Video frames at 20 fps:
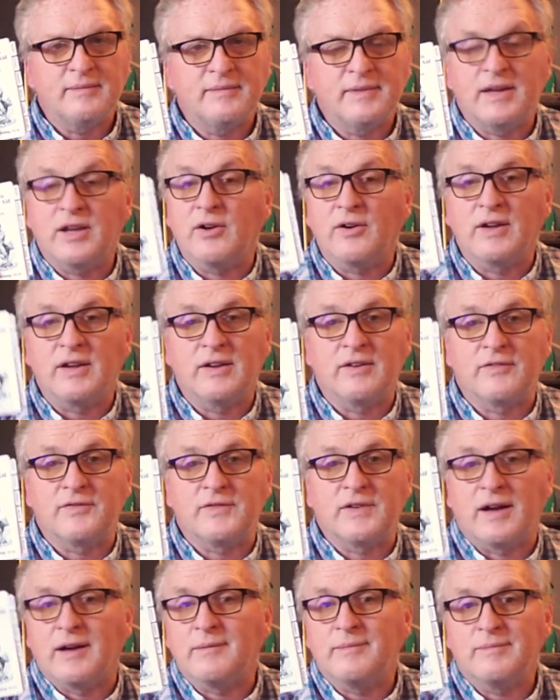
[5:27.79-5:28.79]
you know,
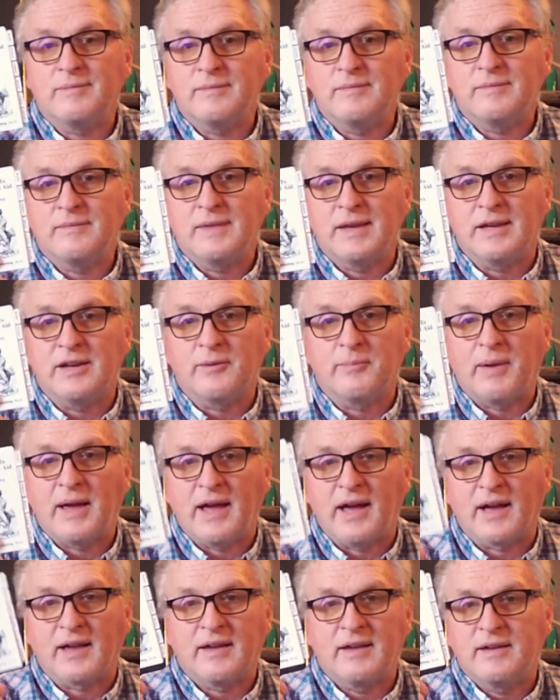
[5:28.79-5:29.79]
if not in your
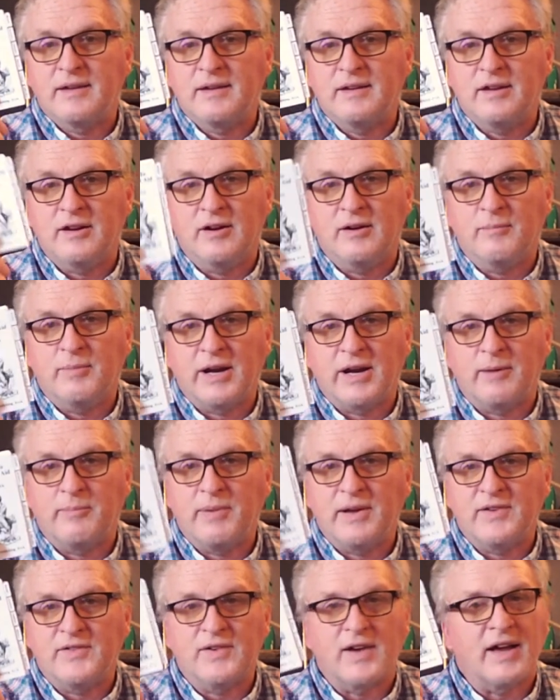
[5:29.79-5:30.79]
pack, you know, by your
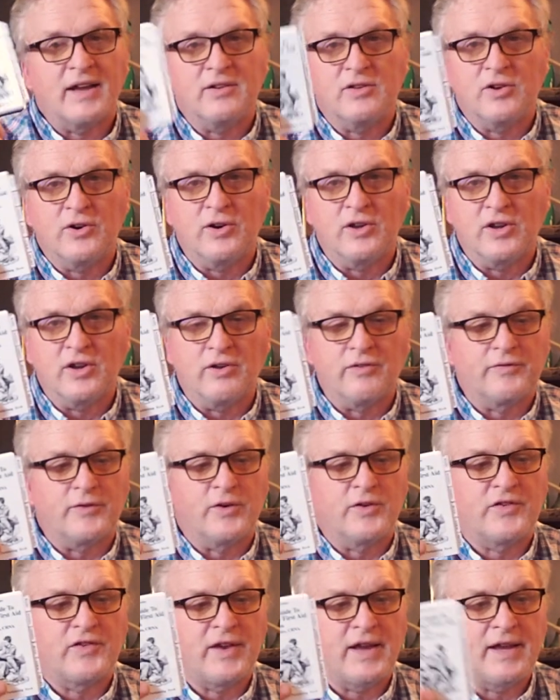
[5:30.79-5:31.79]
bedside, learn a little
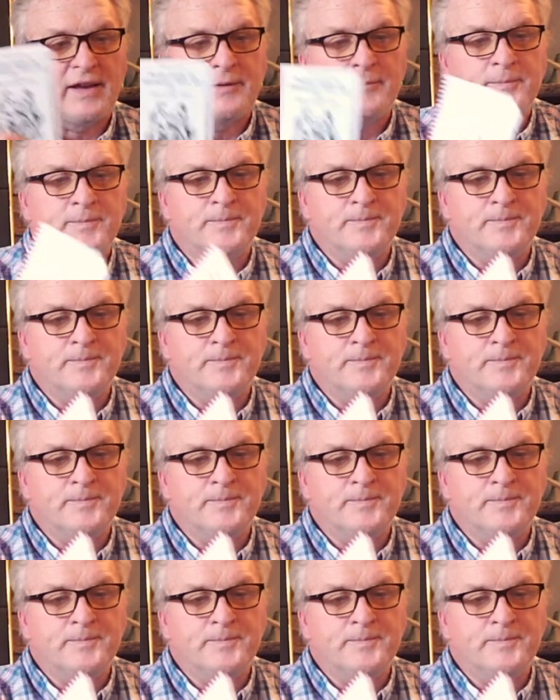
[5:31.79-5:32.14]
first aid.